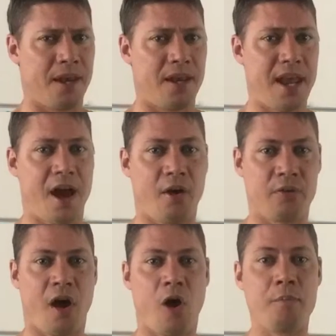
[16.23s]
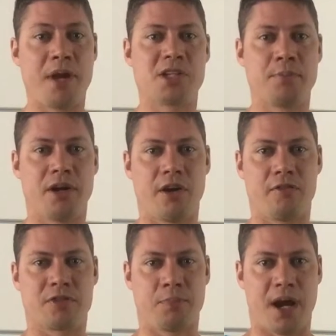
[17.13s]
Now the whole measurement
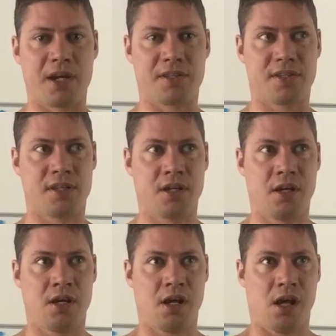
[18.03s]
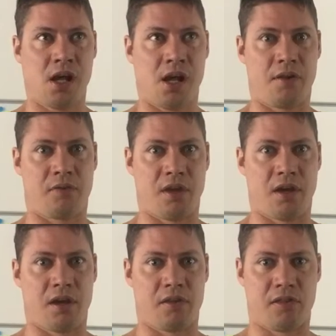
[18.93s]
of space,
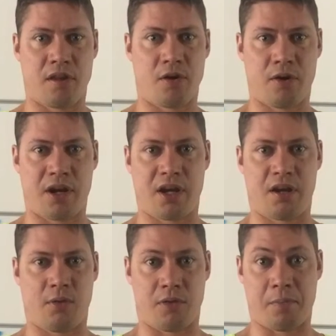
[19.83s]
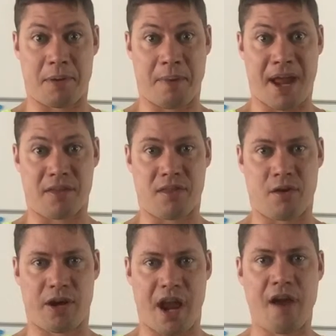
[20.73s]
the theory, the Big Bang
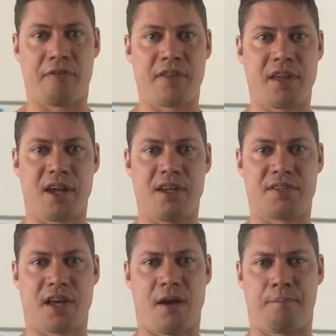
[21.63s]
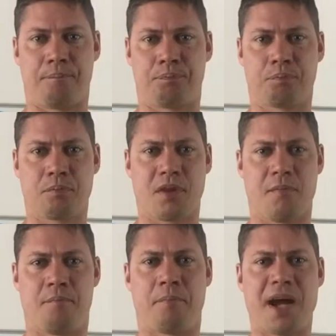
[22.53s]
theory, everything is
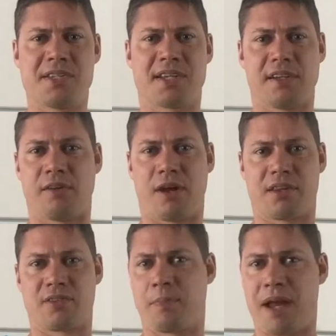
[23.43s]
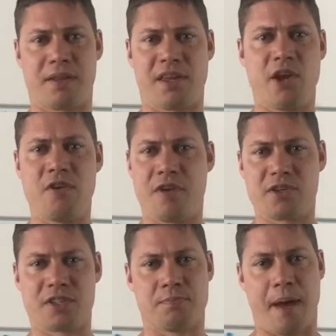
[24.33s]
basically like the
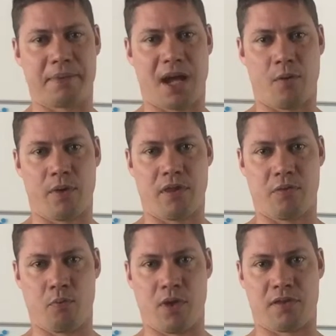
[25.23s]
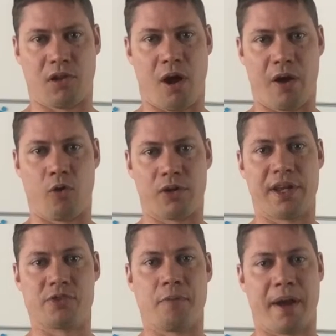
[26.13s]
universe is mapped out with light or
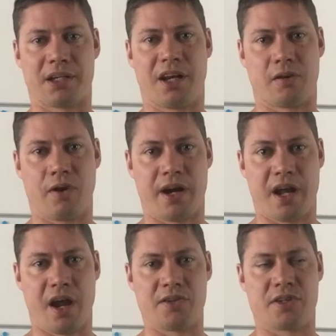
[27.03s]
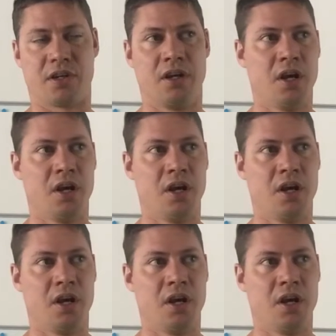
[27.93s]
electromagnetic radiation.